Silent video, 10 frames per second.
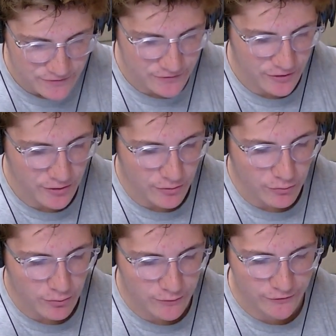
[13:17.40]
So
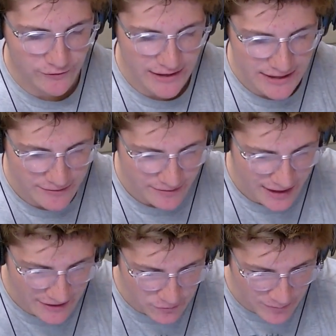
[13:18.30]
we'll see.
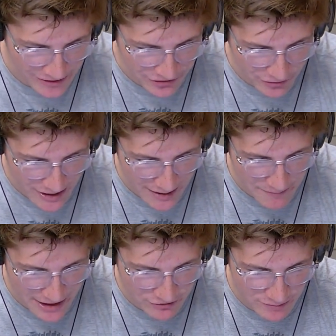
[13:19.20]
Tonight's pitching
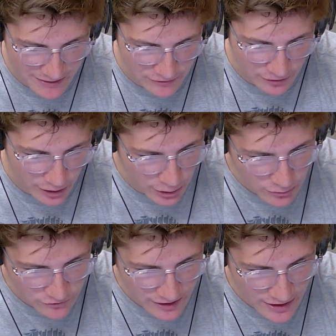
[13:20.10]
matchup is
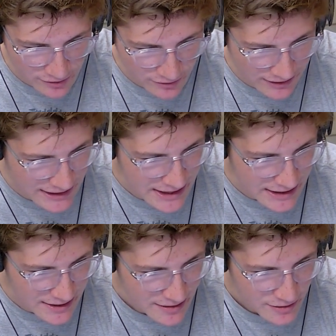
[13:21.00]
Jose
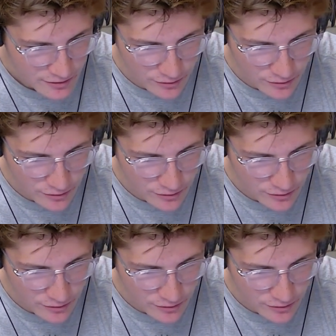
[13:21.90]
Urquidy,